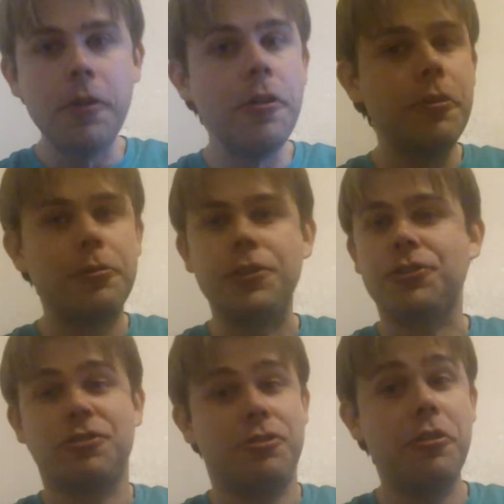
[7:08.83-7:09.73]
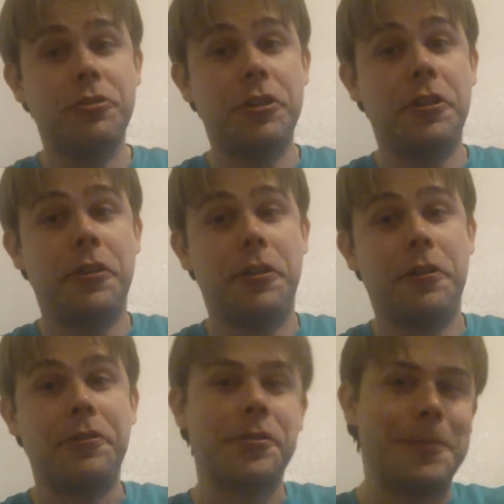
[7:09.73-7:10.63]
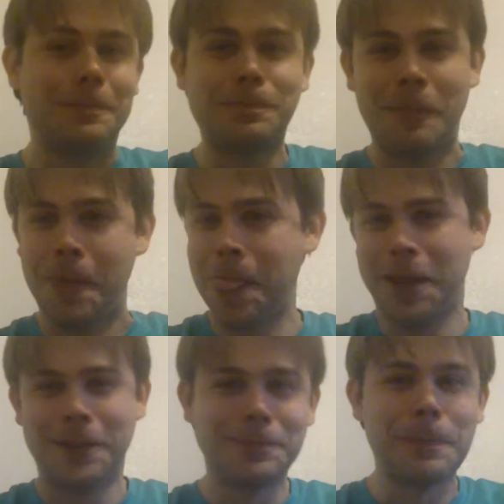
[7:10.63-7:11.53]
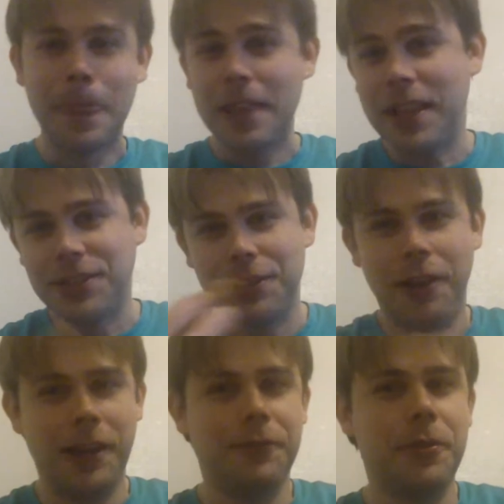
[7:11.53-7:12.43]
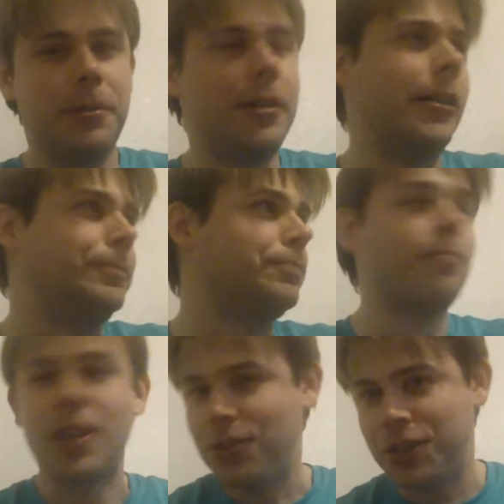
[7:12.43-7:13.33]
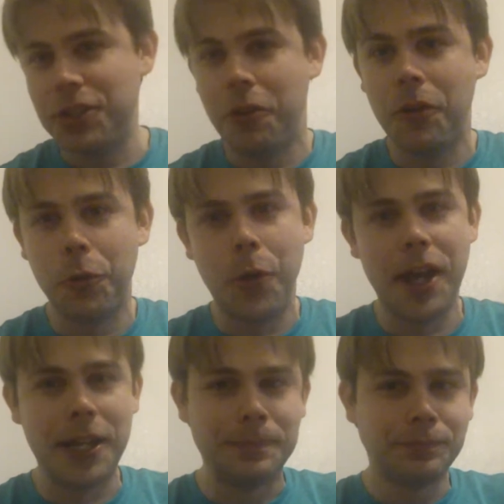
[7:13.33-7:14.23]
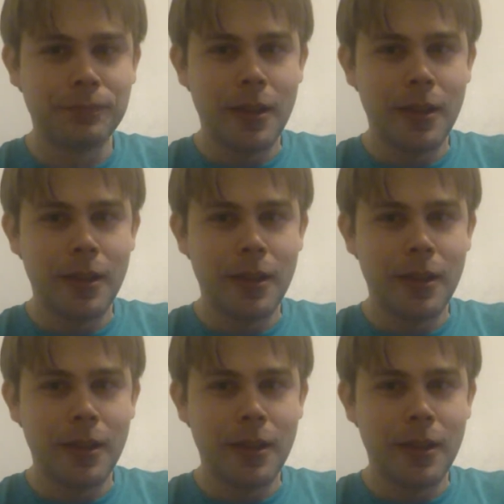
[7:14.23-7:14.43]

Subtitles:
Oh, these cookies! That's a line from Jingle All the Way.